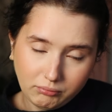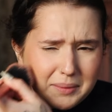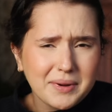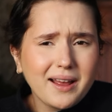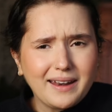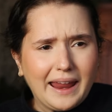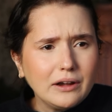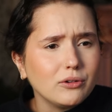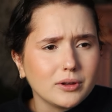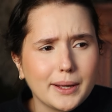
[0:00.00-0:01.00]
I'm not
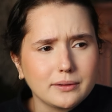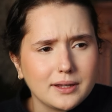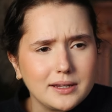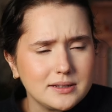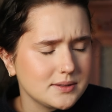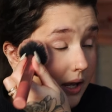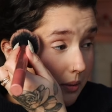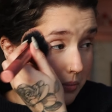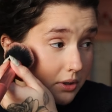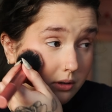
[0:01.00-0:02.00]
anal about things. I
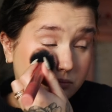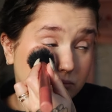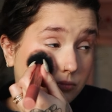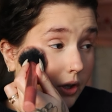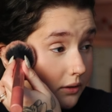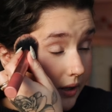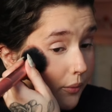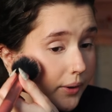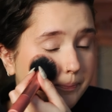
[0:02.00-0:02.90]
am, but not in that way.